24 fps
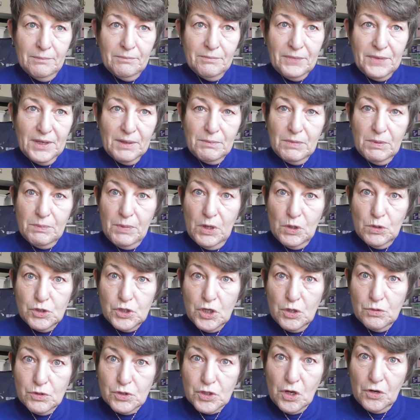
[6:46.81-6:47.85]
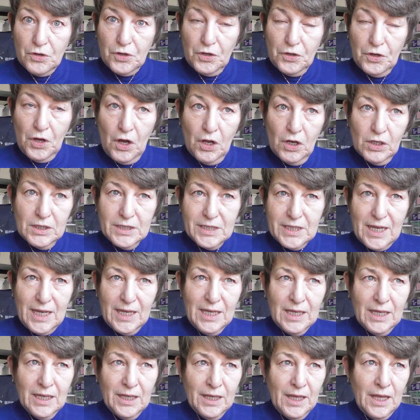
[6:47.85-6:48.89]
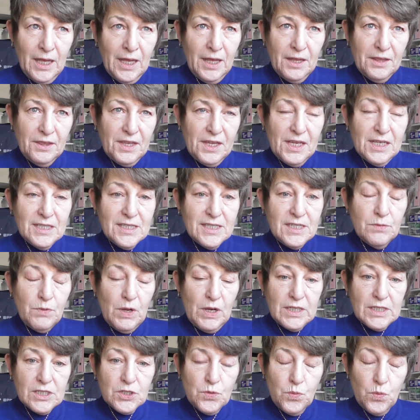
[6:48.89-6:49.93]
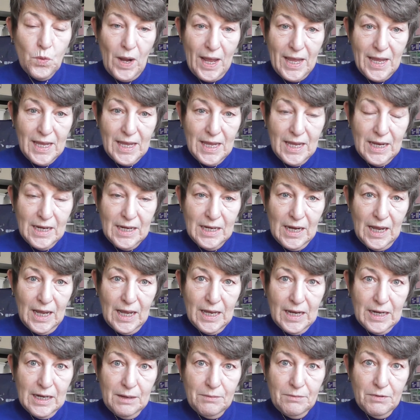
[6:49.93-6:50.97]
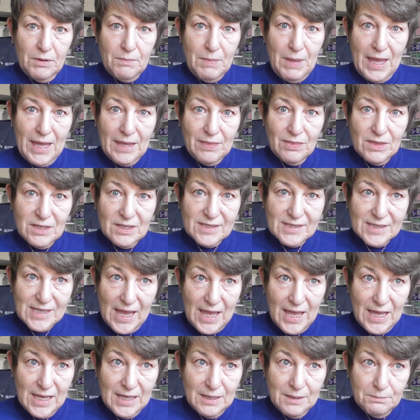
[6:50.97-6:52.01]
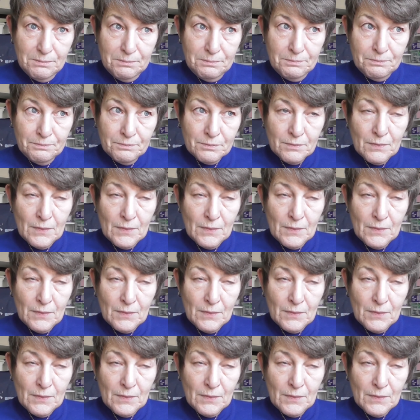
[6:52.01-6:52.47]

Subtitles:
Think my mojo's gone on holiday. Thursday went to weigh in and I remained the same.